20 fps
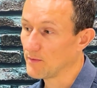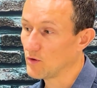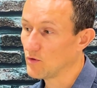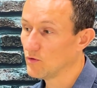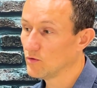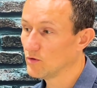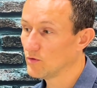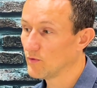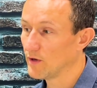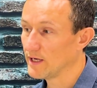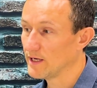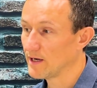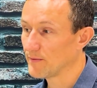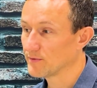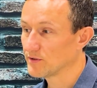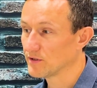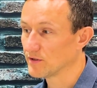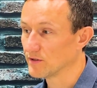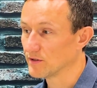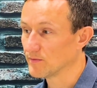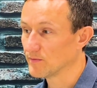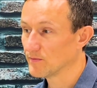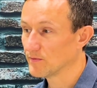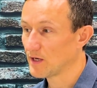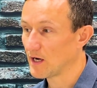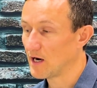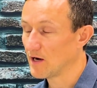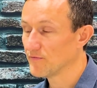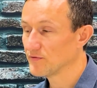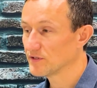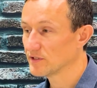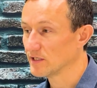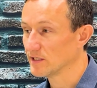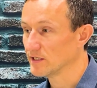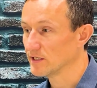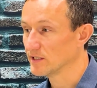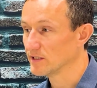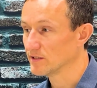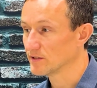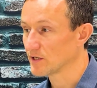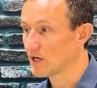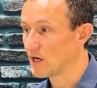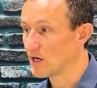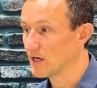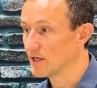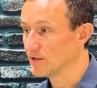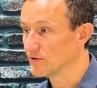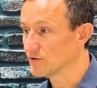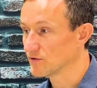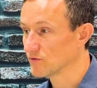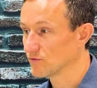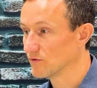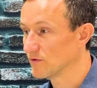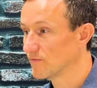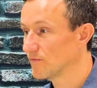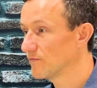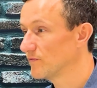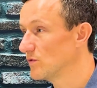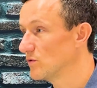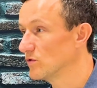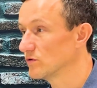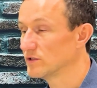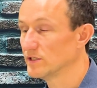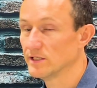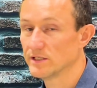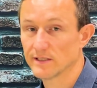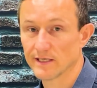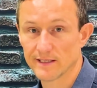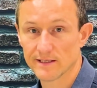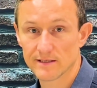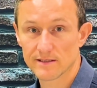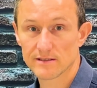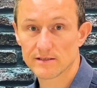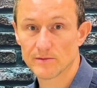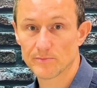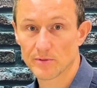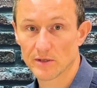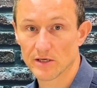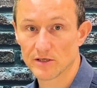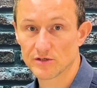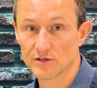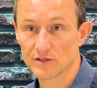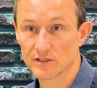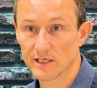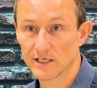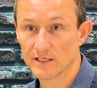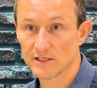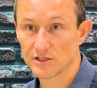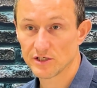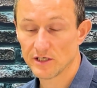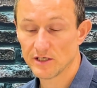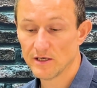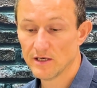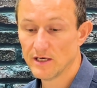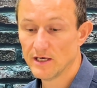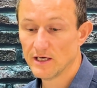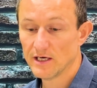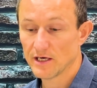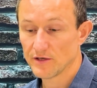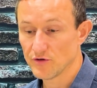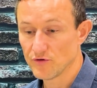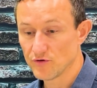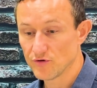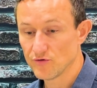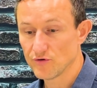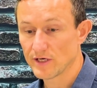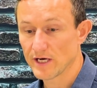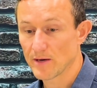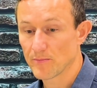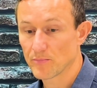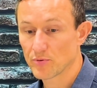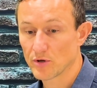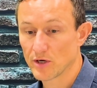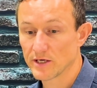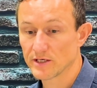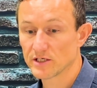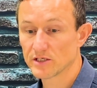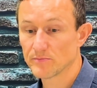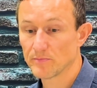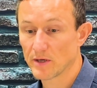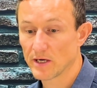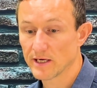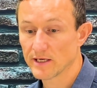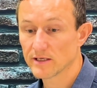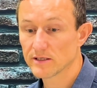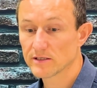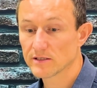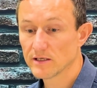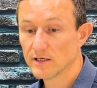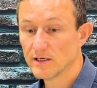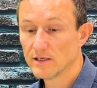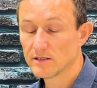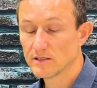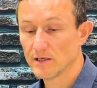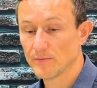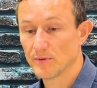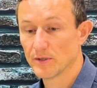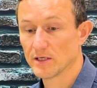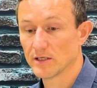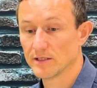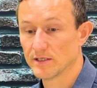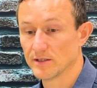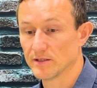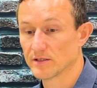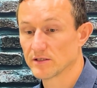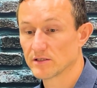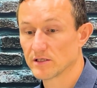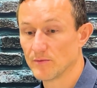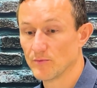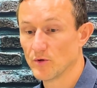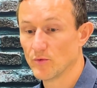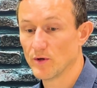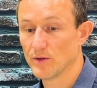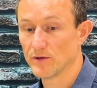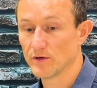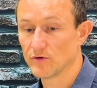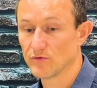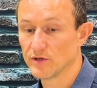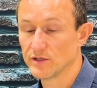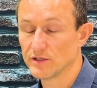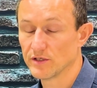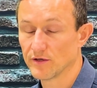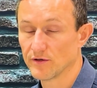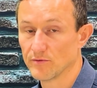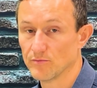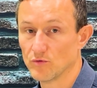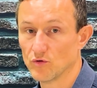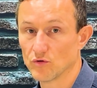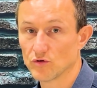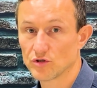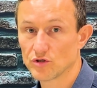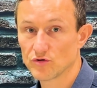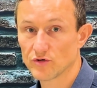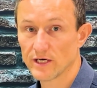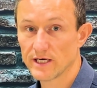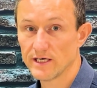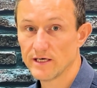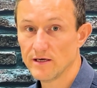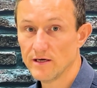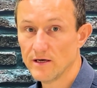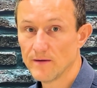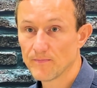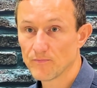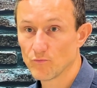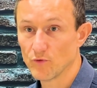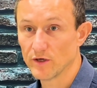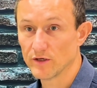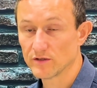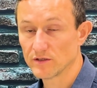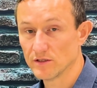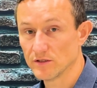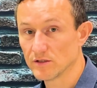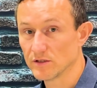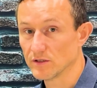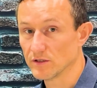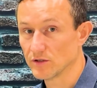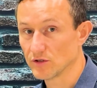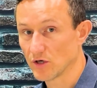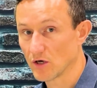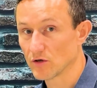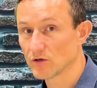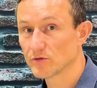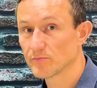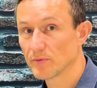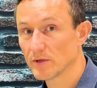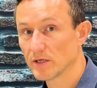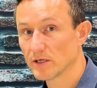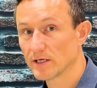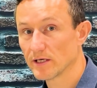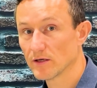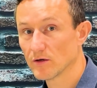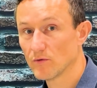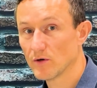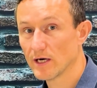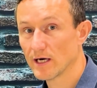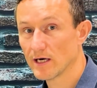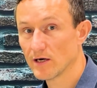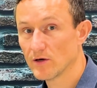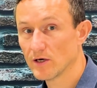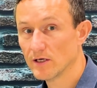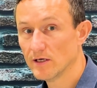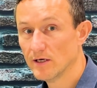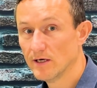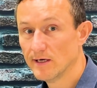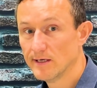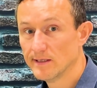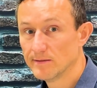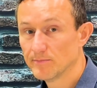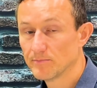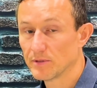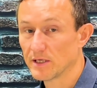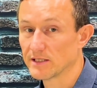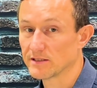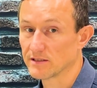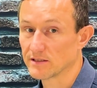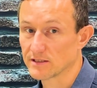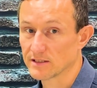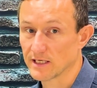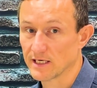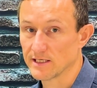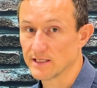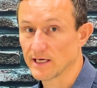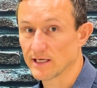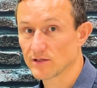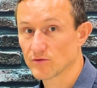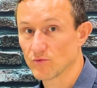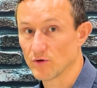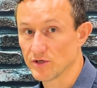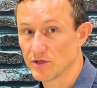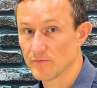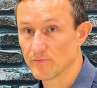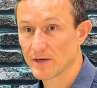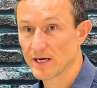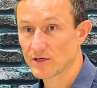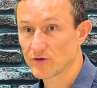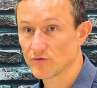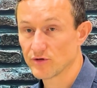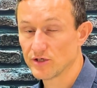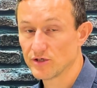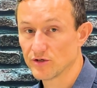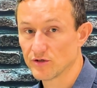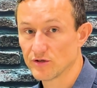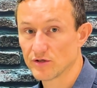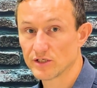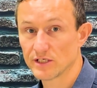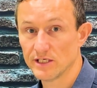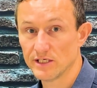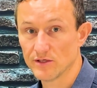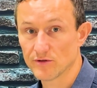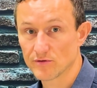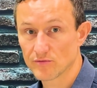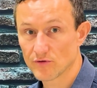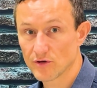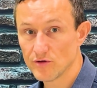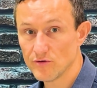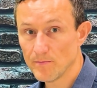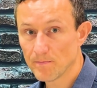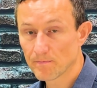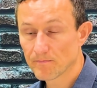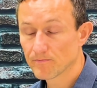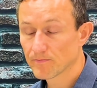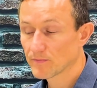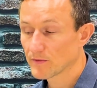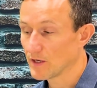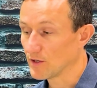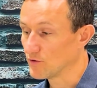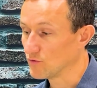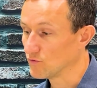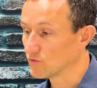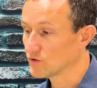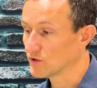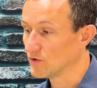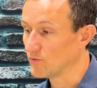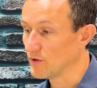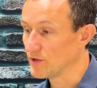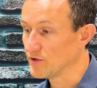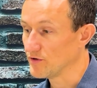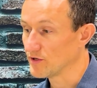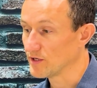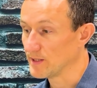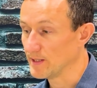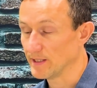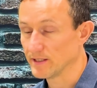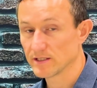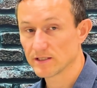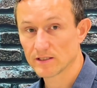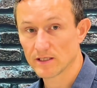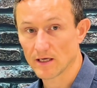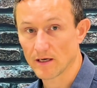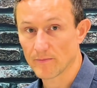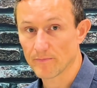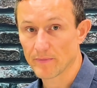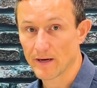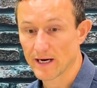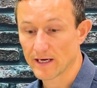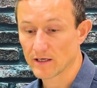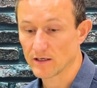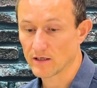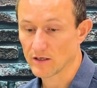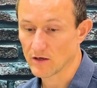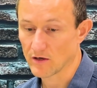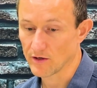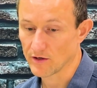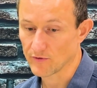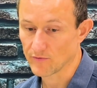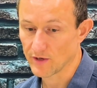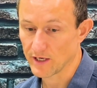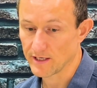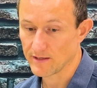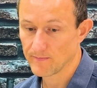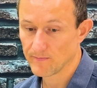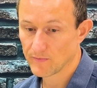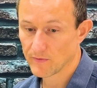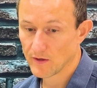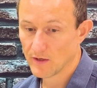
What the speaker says: all the way up to, I've seen it as high as sort of 40 cents to purchase energy. You do get price spikes, typically in the summer when the grid's under more strain, where it's into the dollars per kilowatt hour. But as I say, that's when your battery should see you through, and also when you can then sell it back at a higher rate.